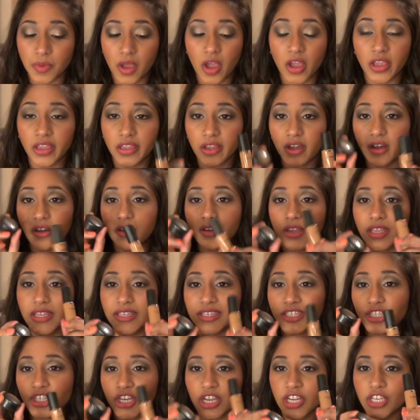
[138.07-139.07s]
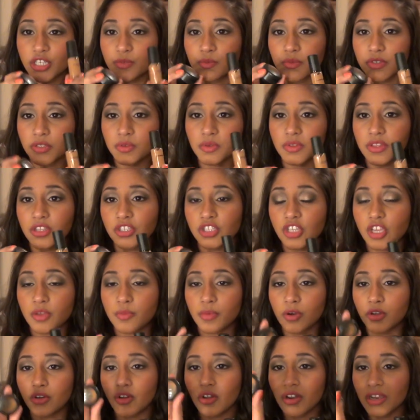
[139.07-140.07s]
But I interchange between the two,
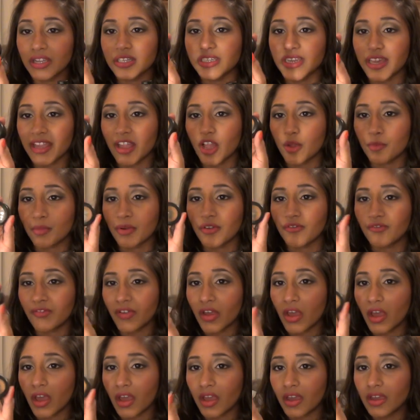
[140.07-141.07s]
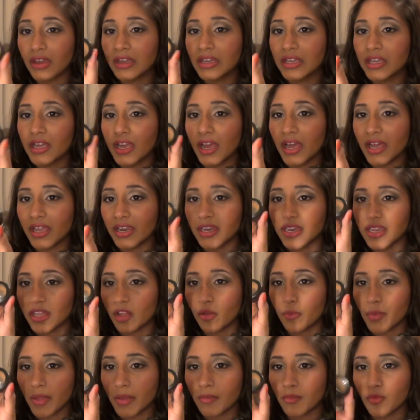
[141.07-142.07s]
but on holiday I prefer a
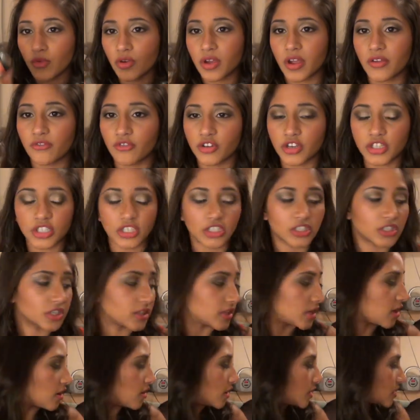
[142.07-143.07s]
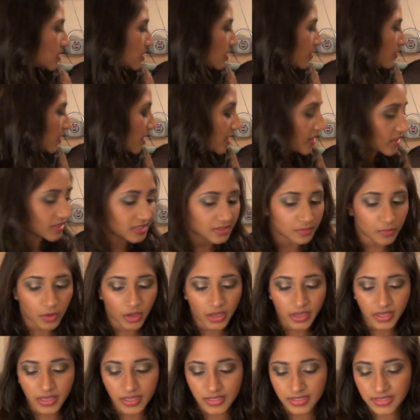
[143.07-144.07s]
little bit more coverage under the eye. So that's
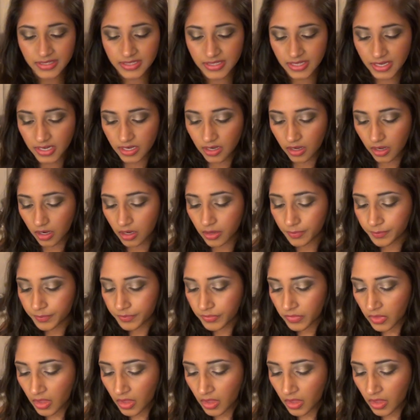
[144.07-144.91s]
my concealer.